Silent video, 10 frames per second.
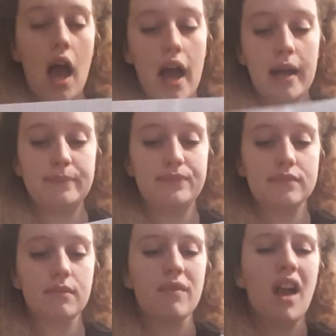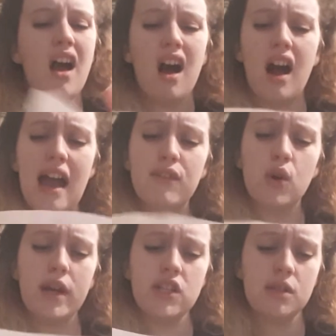I have a
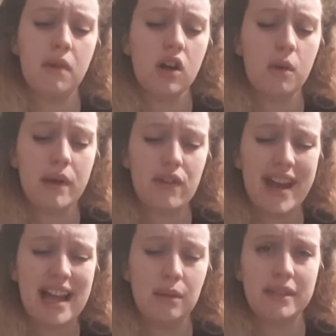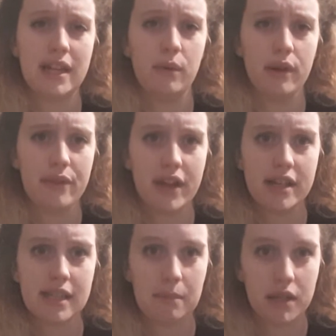question mark on whether I helped anyone on
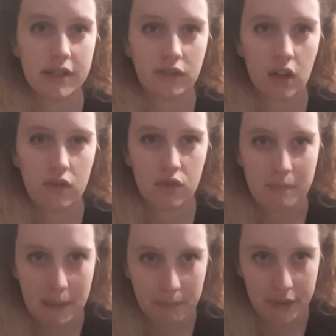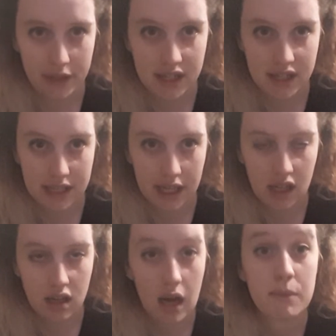Thursday because I don't remember
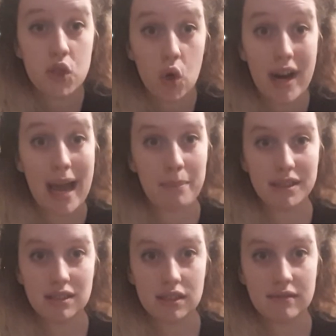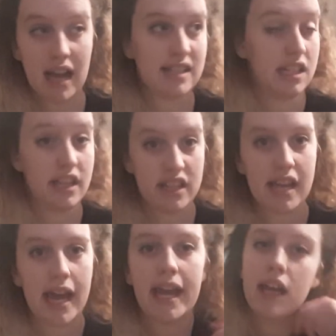Thursday. I'm sure it happened, as in the
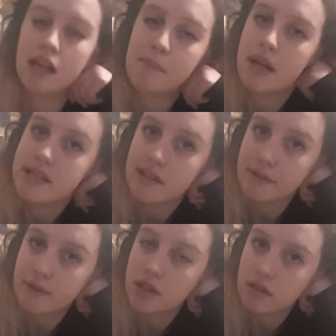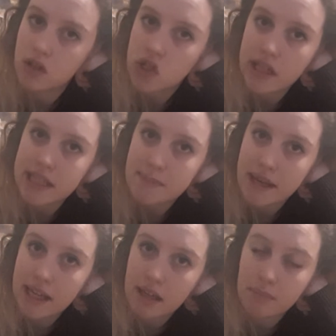day. It must have, logically
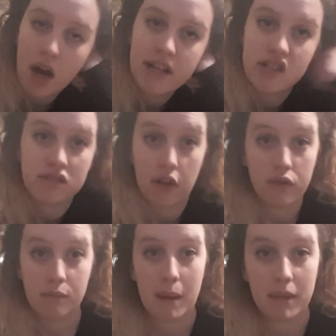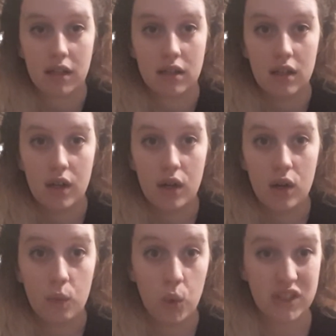speaking, but I just don't remember
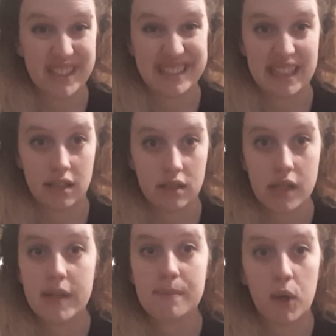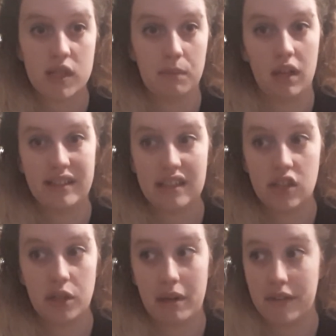what I did. So it's possible I
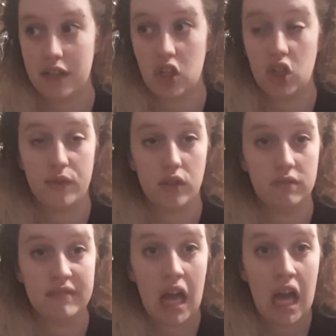didn't do anything useful.